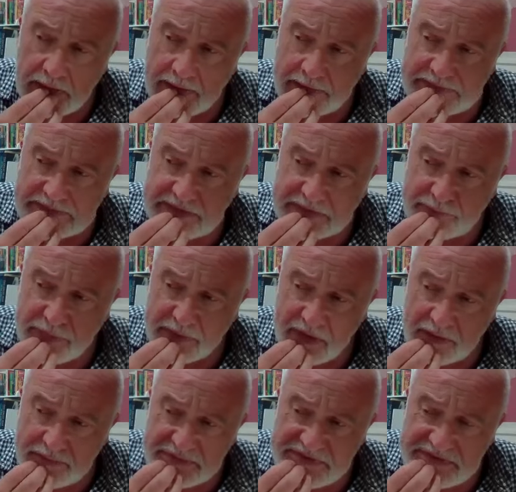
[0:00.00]
and it
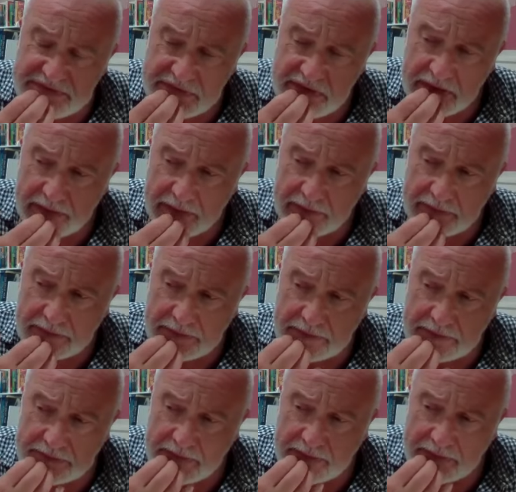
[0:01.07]
becomes a,
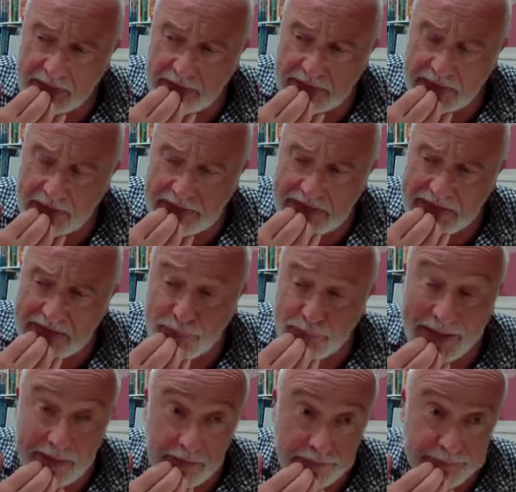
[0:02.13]
a, key
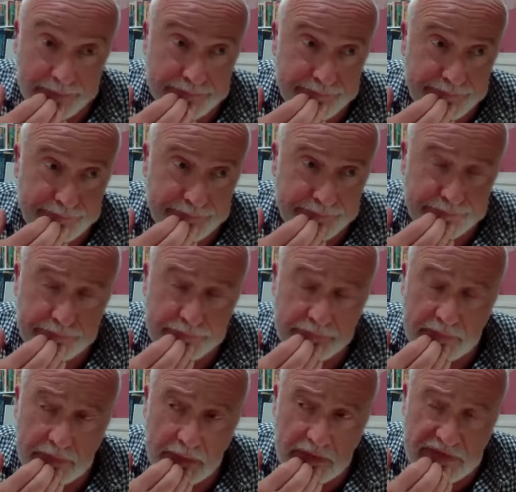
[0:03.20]
player.
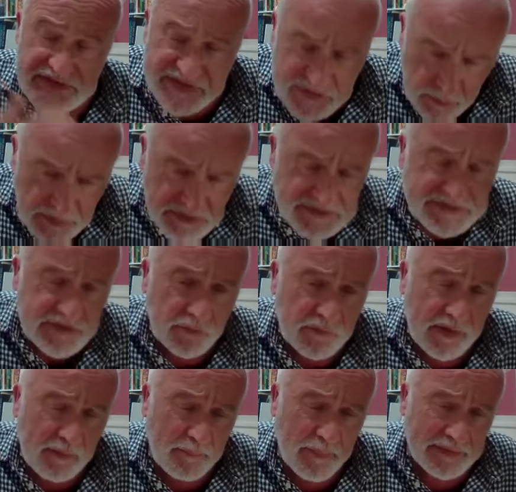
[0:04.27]
So much so
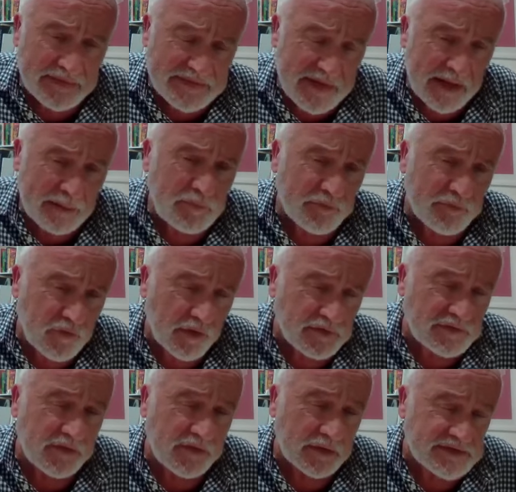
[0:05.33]
that by the time you've
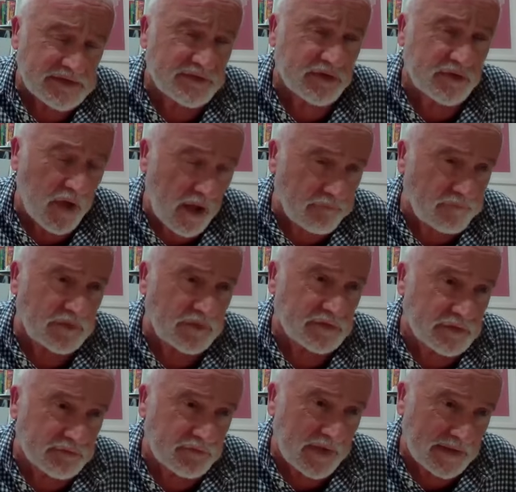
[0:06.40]
got to the Ulster
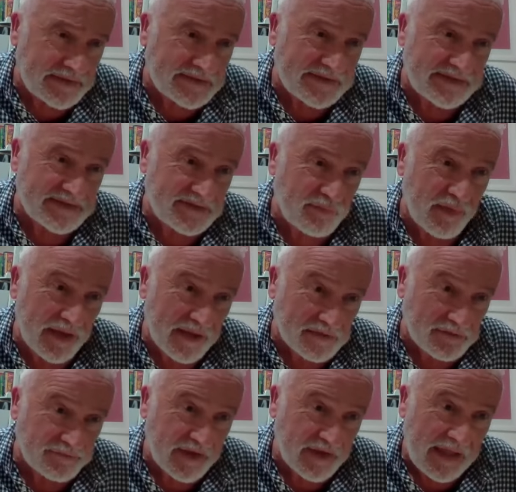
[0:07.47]
Covenant of
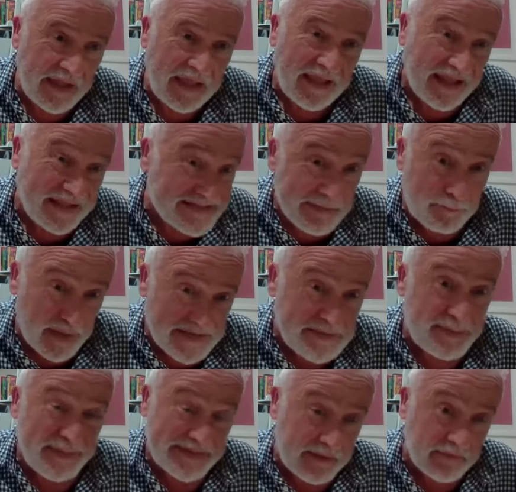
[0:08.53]
1912, it's a
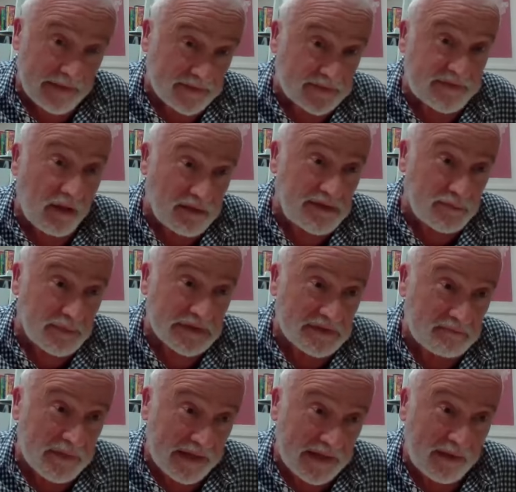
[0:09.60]
Presbyterian document
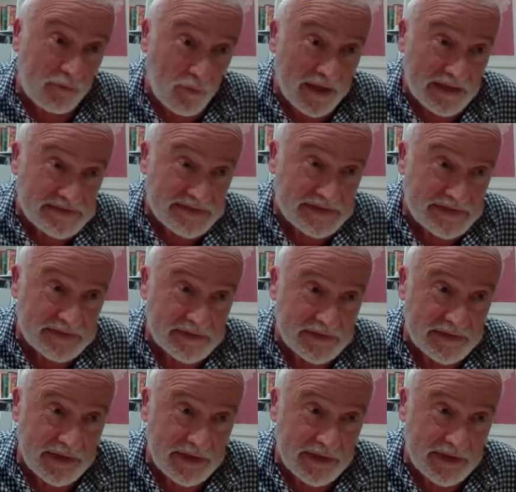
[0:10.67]
in many ways.